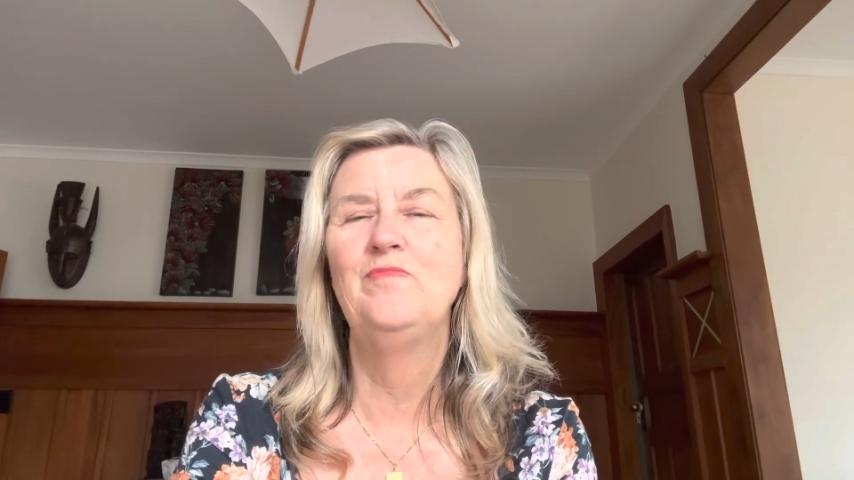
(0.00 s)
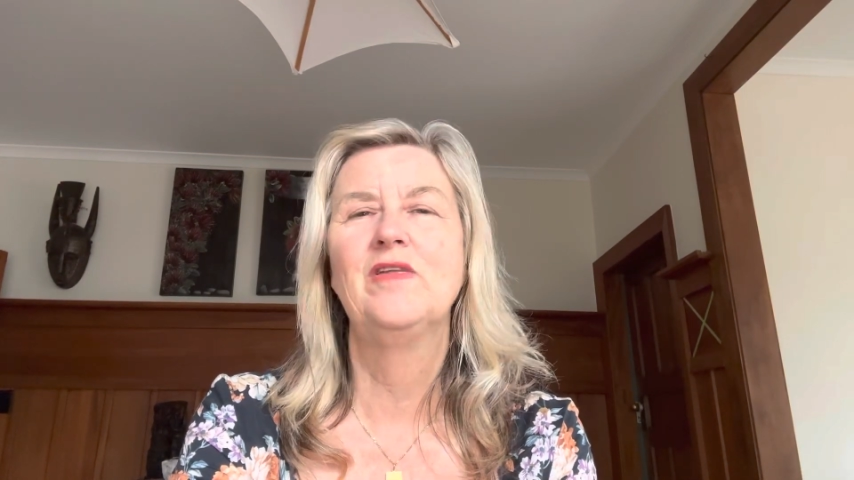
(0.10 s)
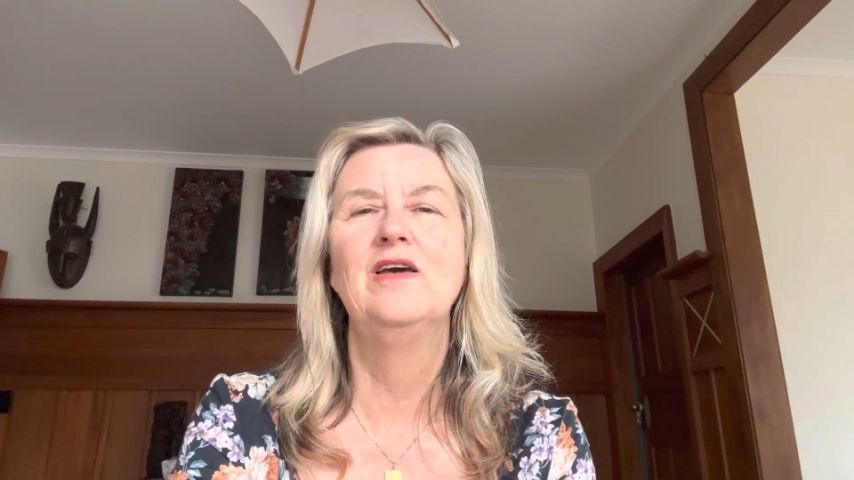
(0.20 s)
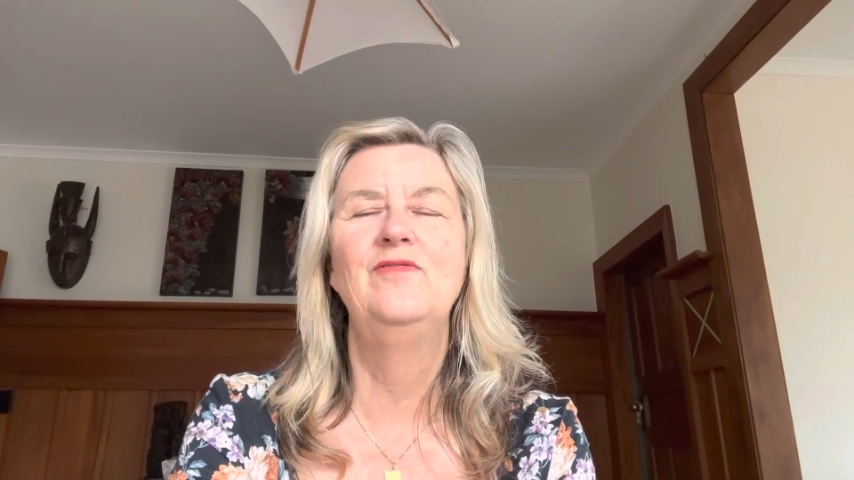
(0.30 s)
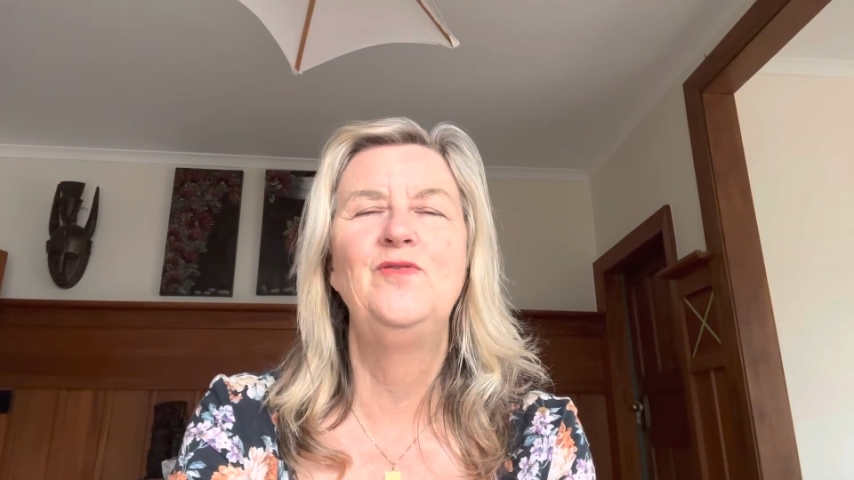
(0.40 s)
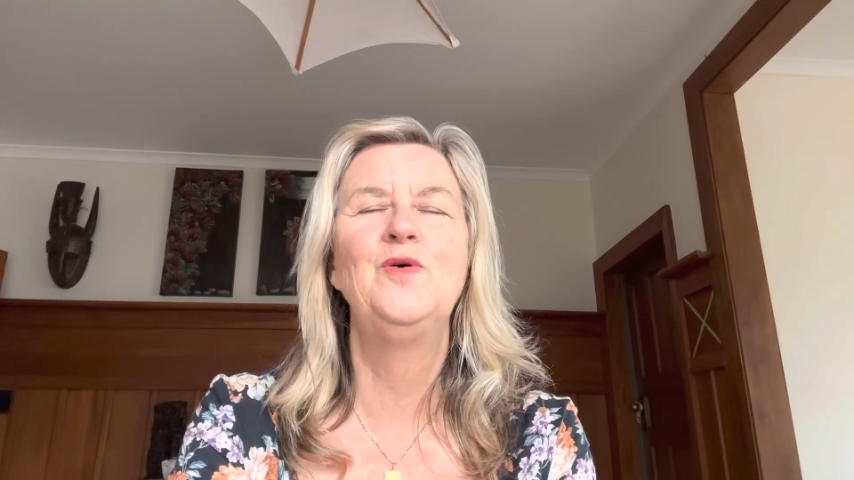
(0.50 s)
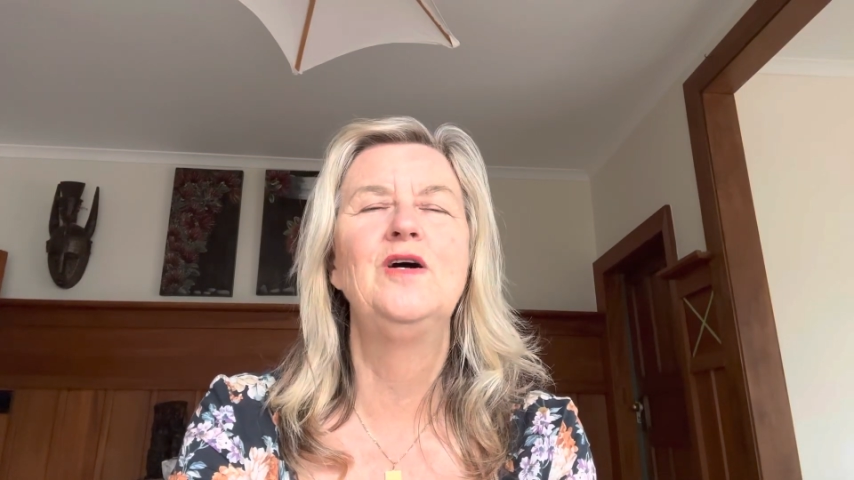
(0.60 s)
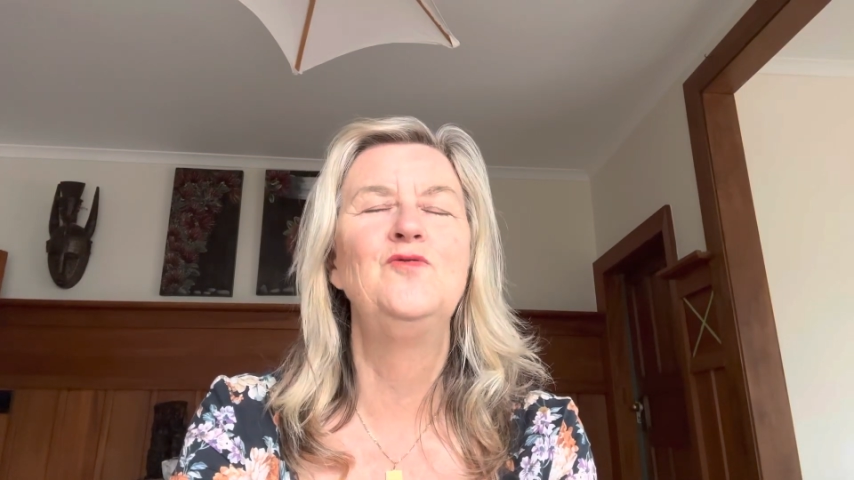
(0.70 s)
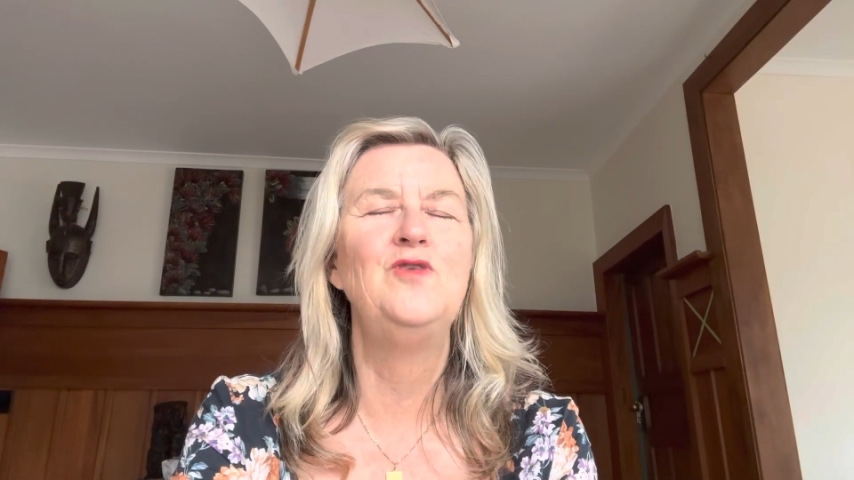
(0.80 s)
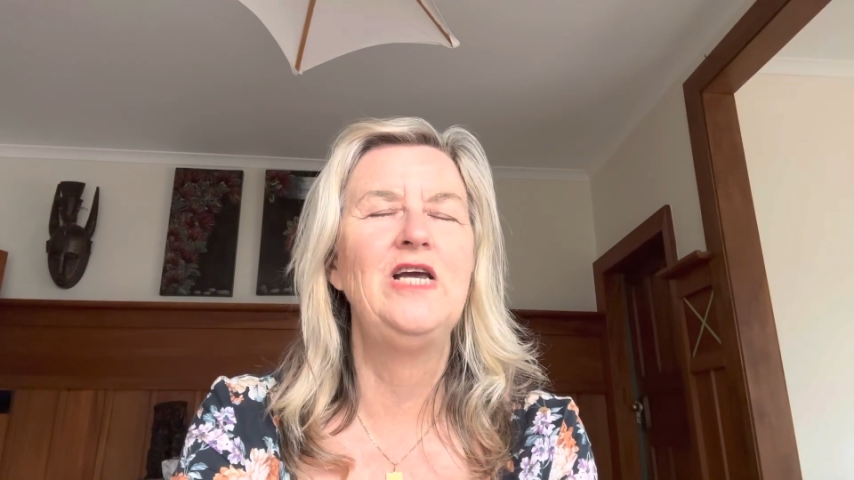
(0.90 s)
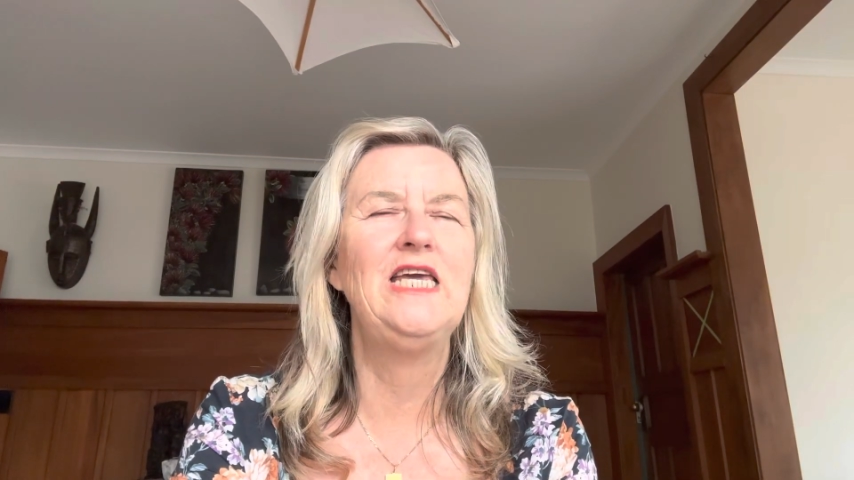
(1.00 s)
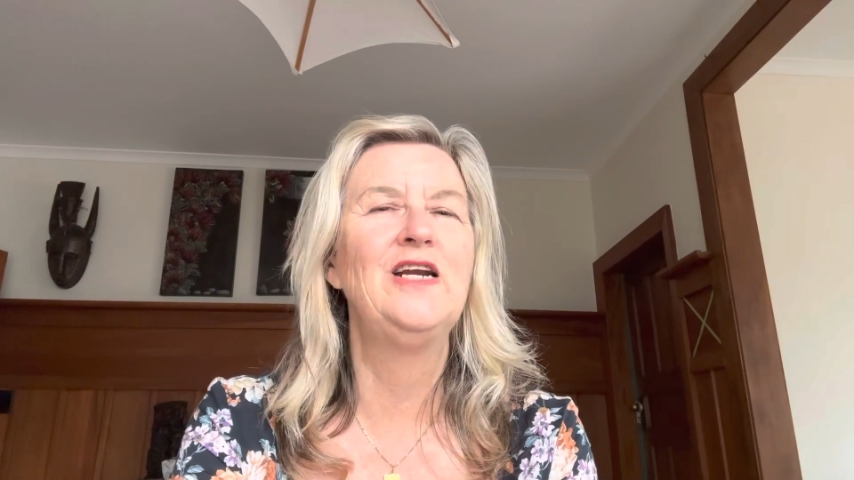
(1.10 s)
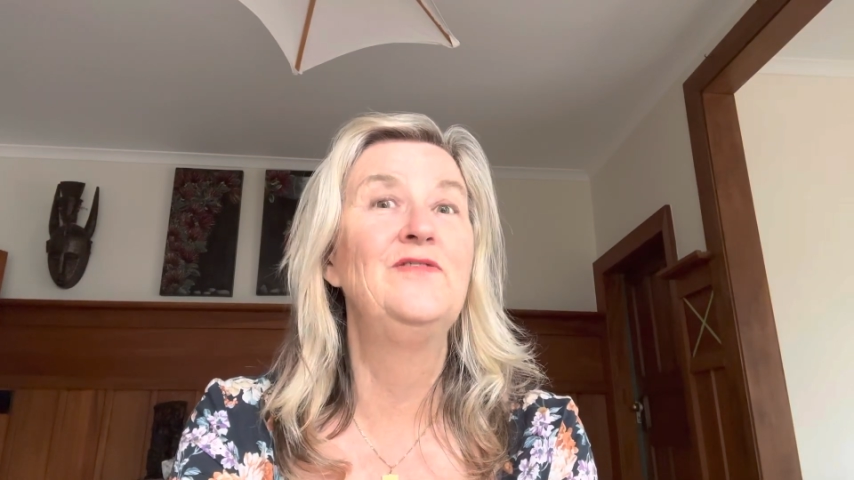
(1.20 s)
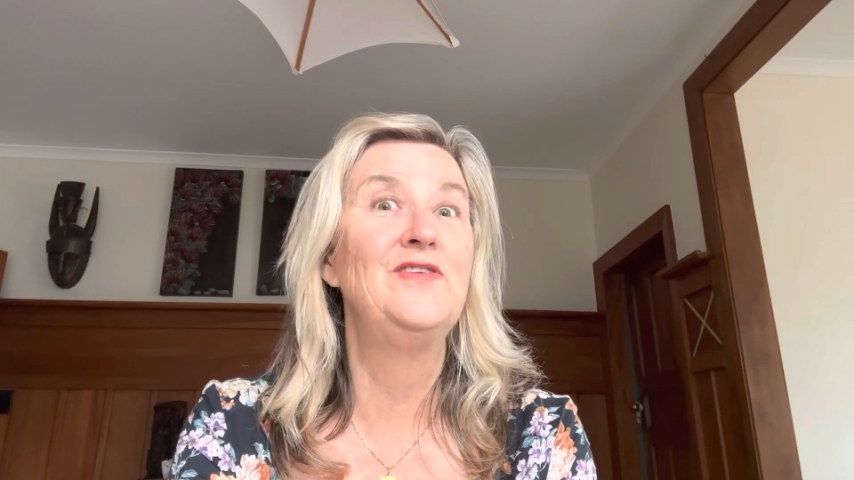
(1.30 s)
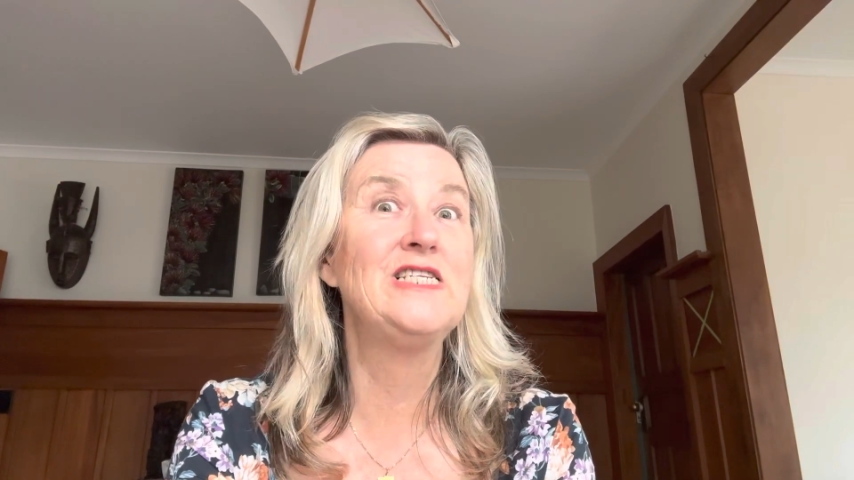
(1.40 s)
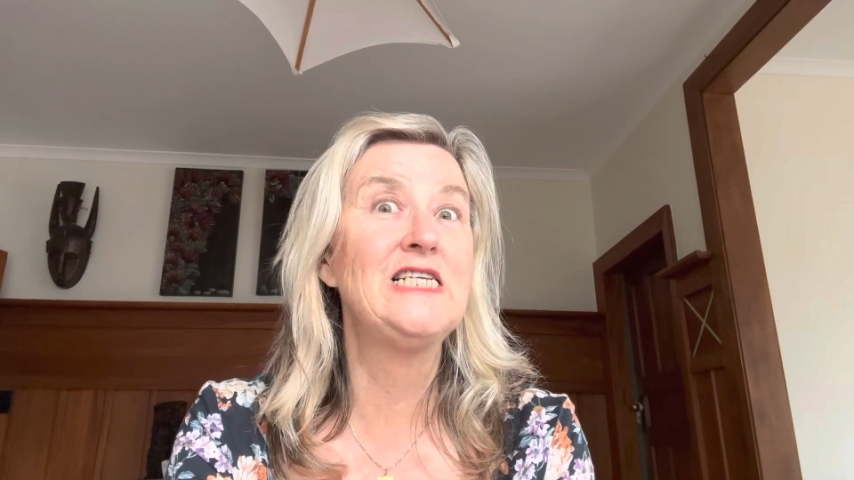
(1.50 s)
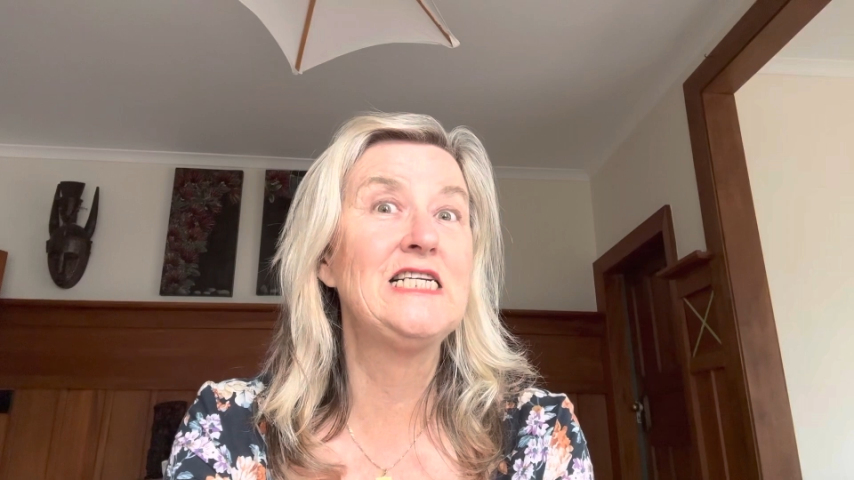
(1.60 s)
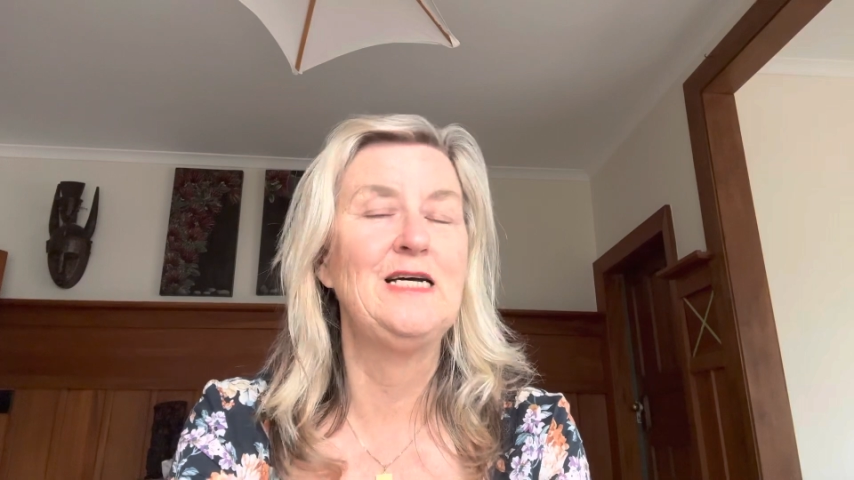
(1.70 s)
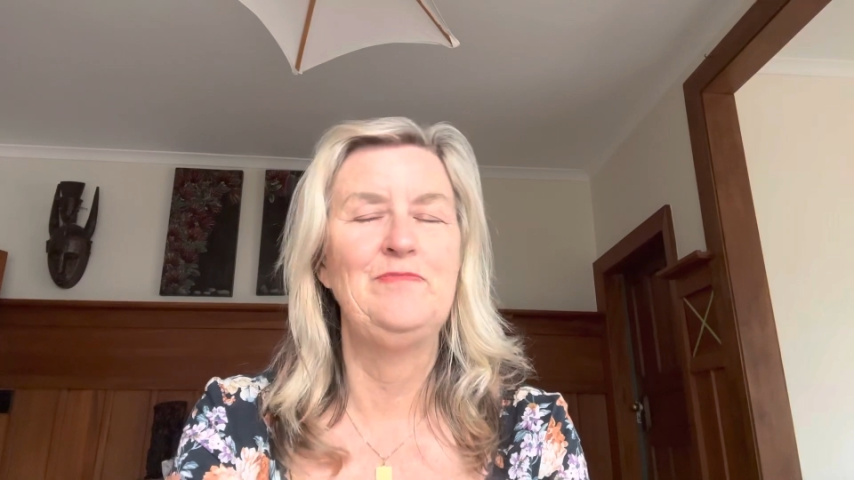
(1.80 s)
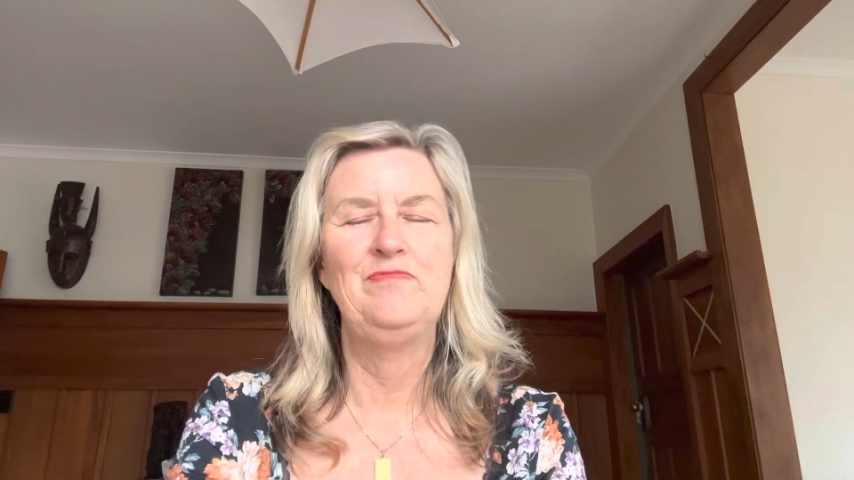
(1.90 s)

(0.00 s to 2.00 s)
if you're a regular visitor.